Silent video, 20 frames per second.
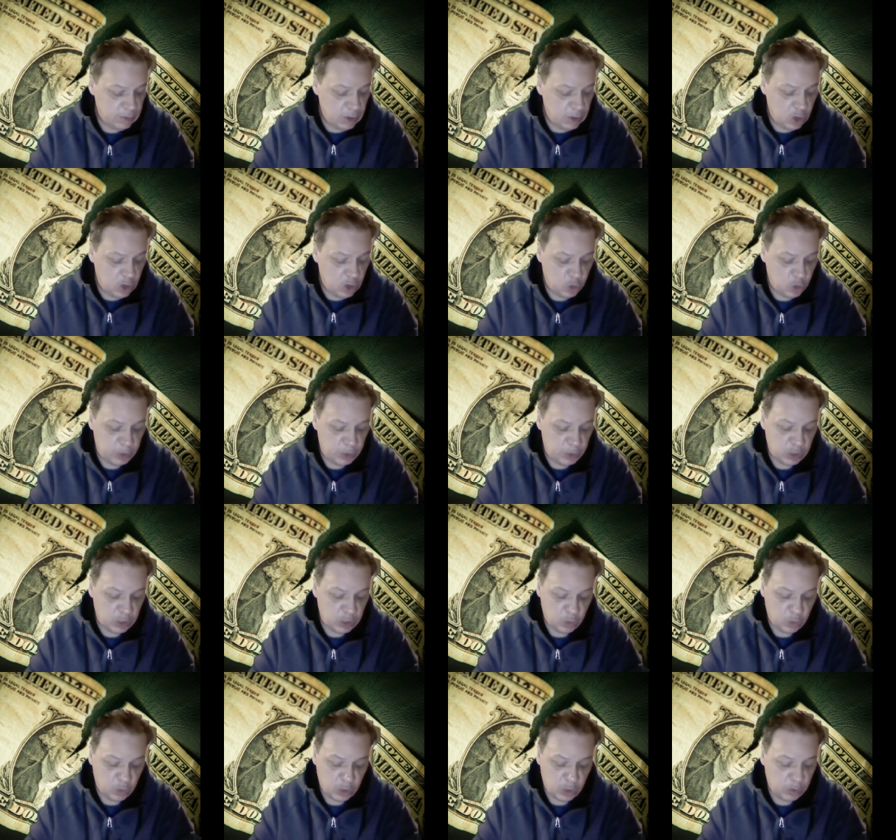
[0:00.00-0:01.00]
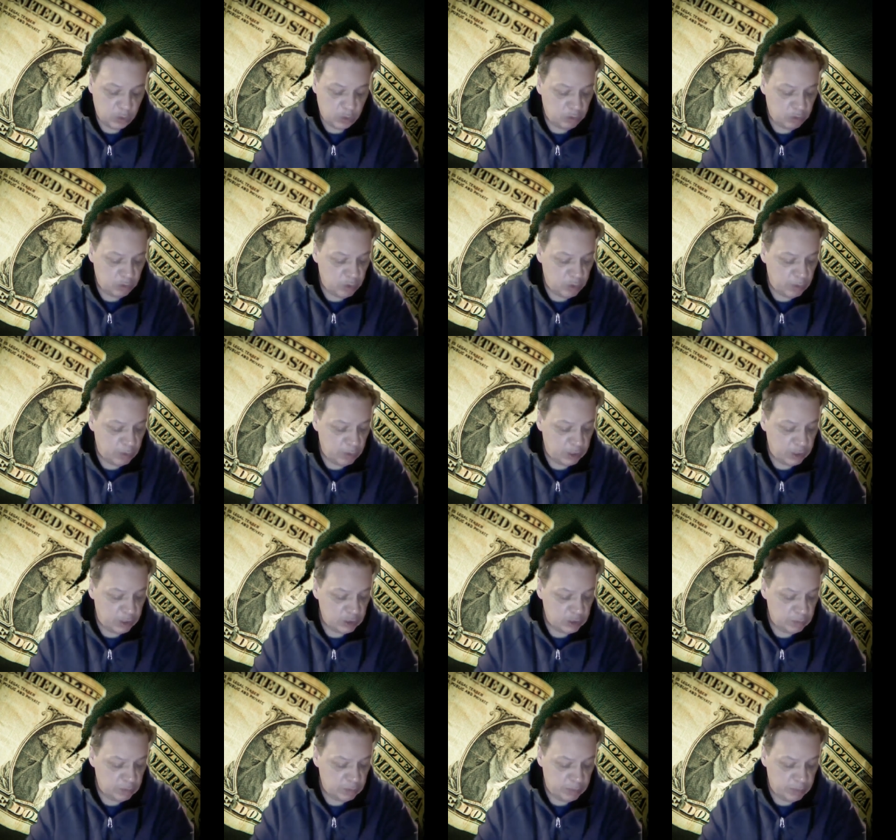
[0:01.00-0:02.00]
hoping to work with the
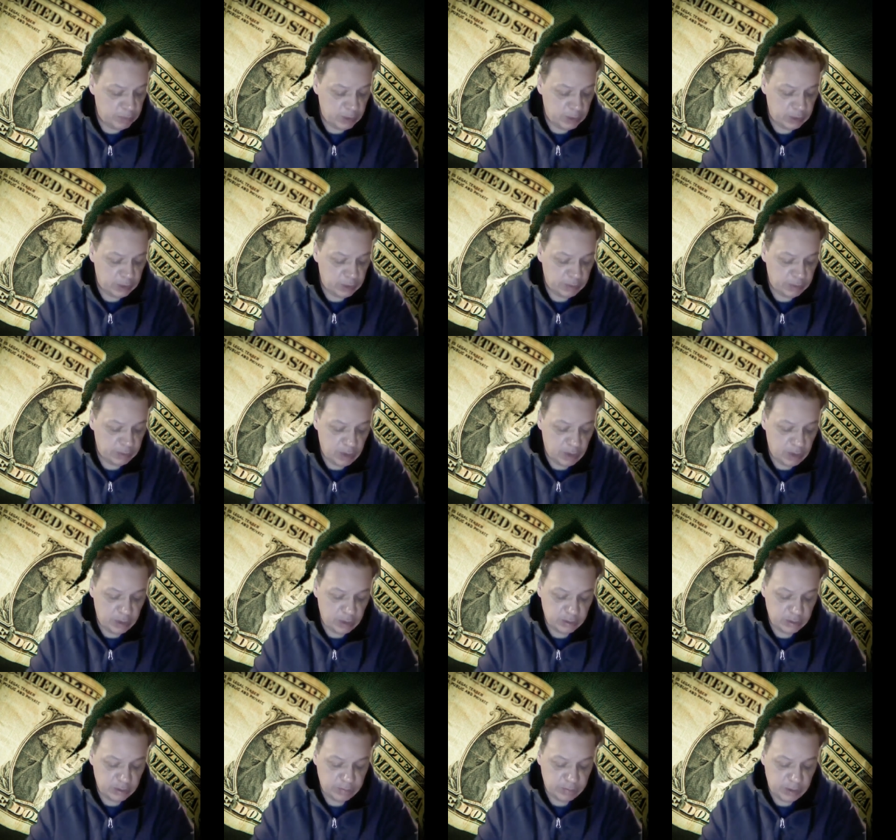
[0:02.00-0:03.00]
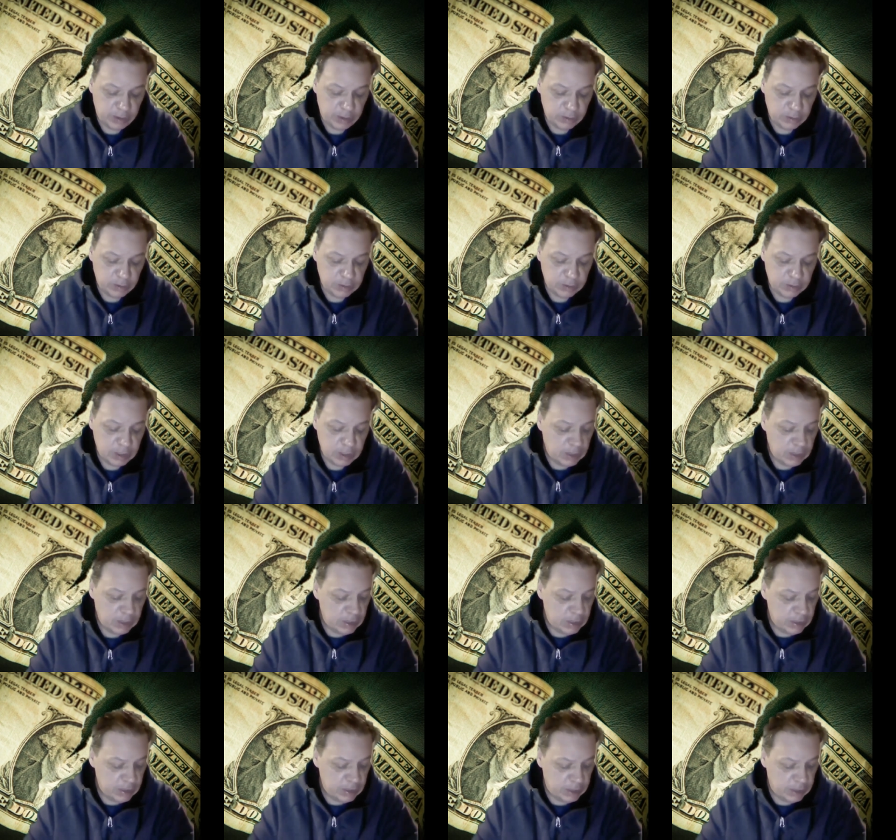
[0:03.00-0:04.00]
Republicans, but if all else fails,
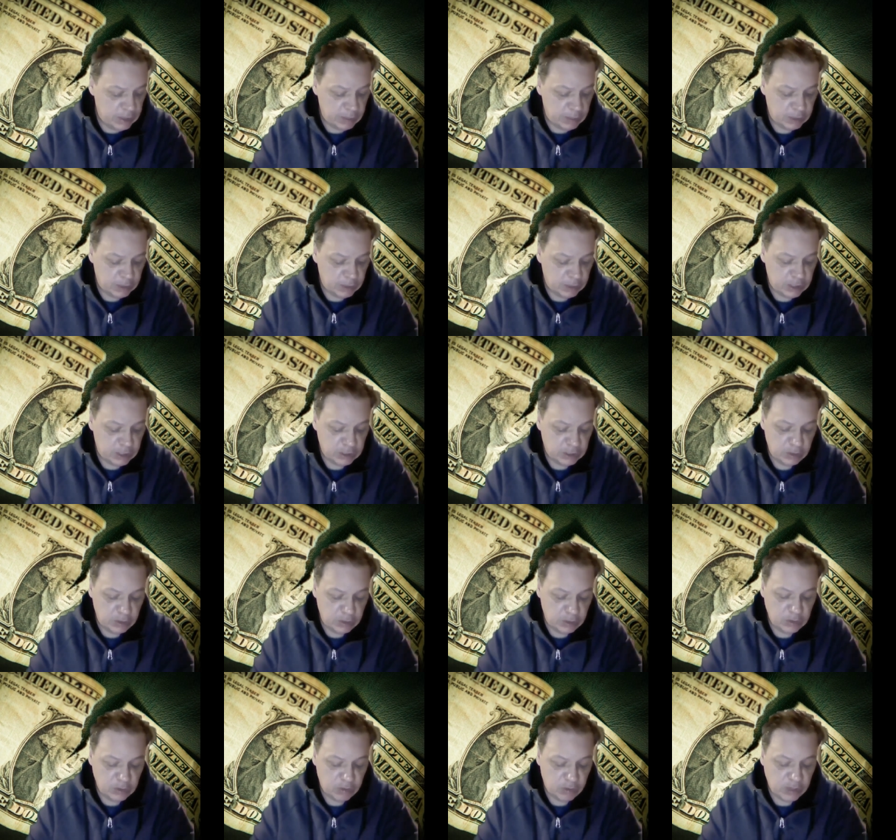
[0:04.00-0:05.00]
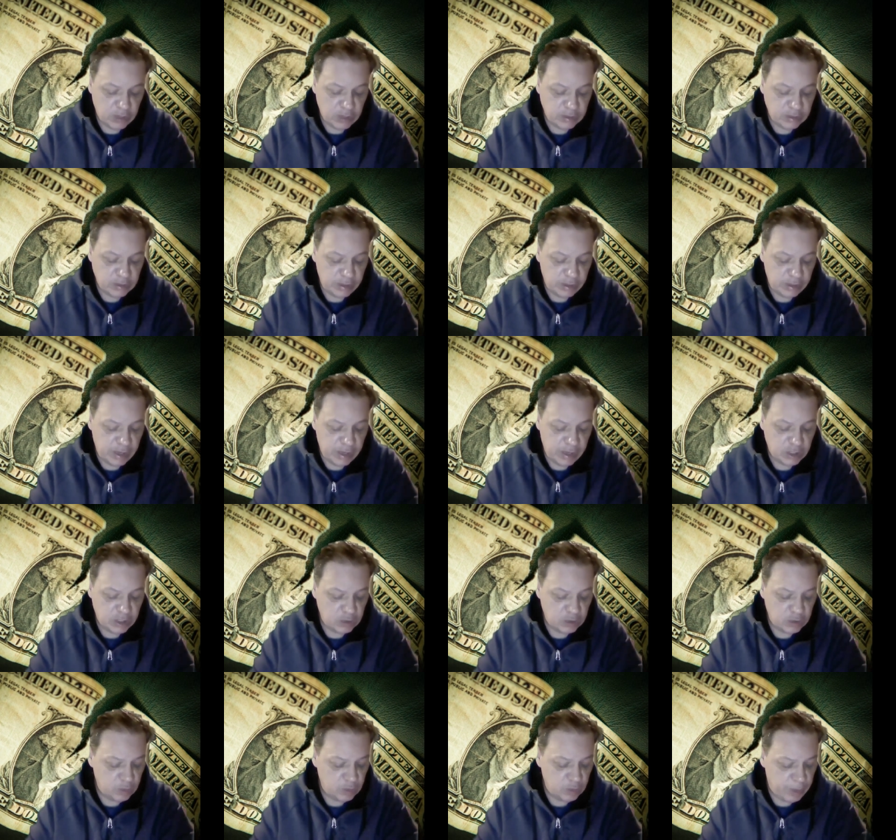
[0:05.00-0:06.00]
the Dems can still use reconciliation
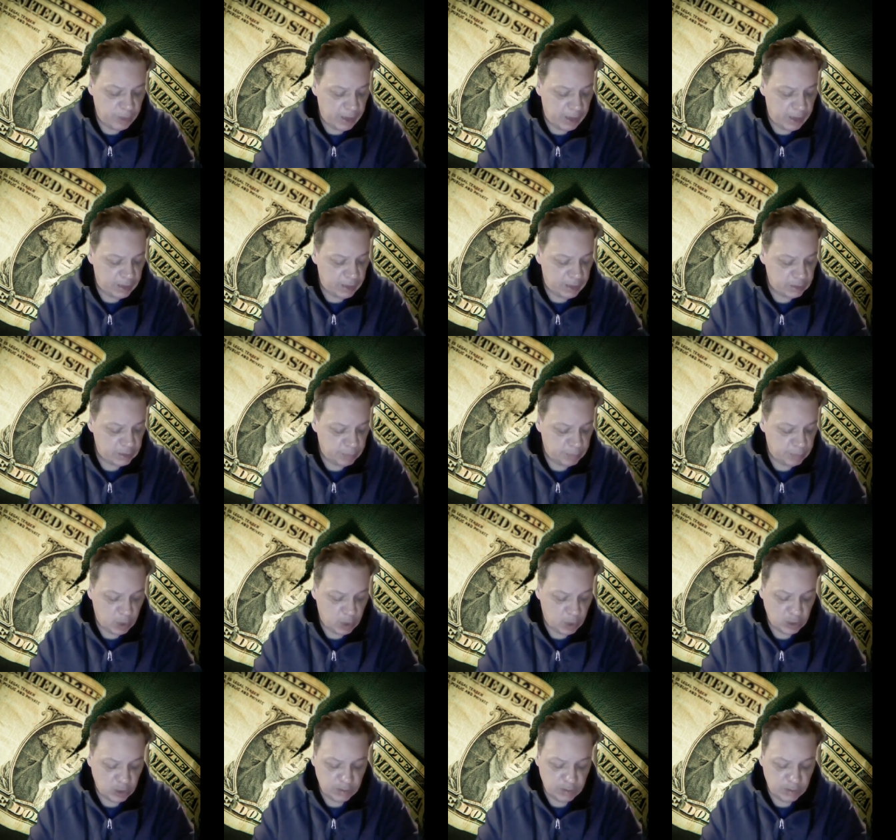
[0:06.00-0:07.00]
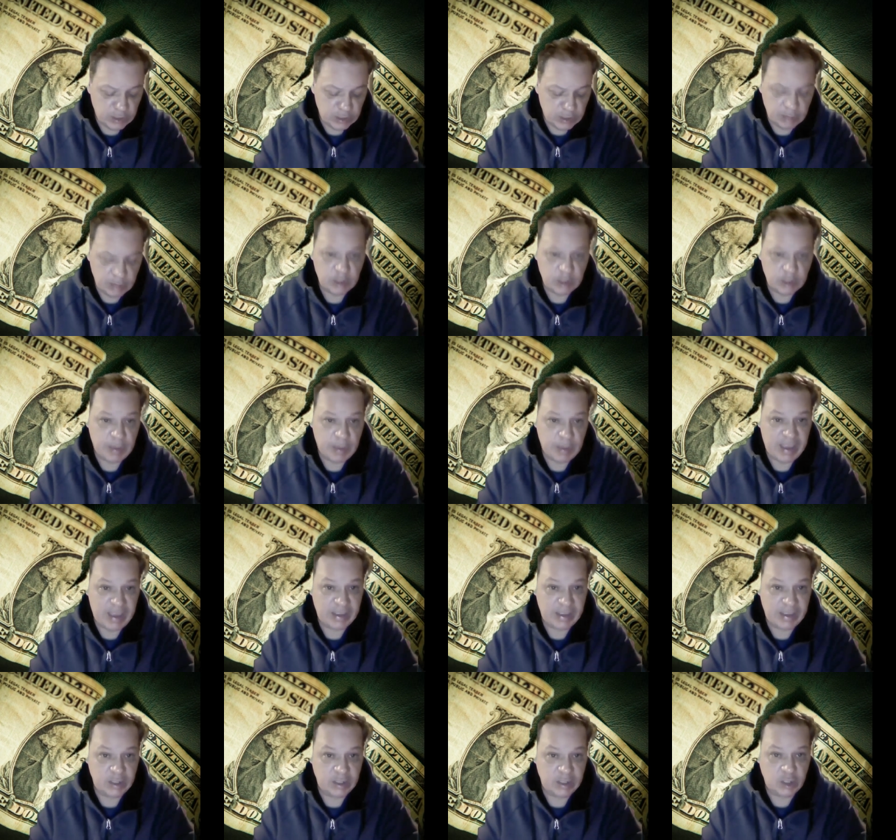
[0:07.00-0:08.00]
to pass parts of the stimulus
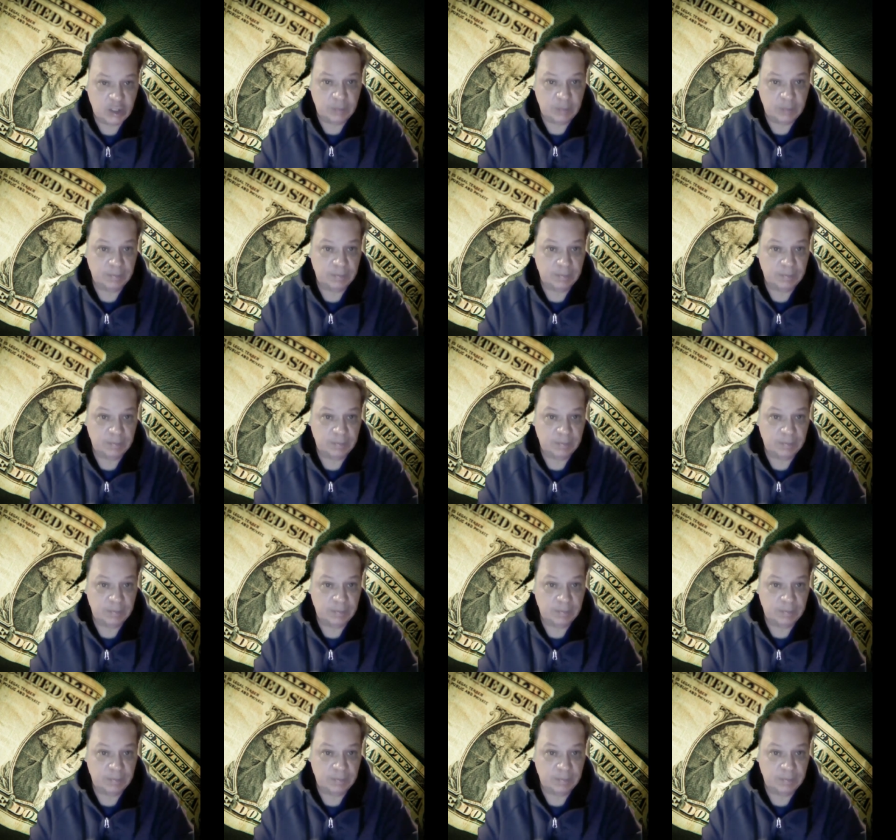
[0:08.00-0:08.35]
package.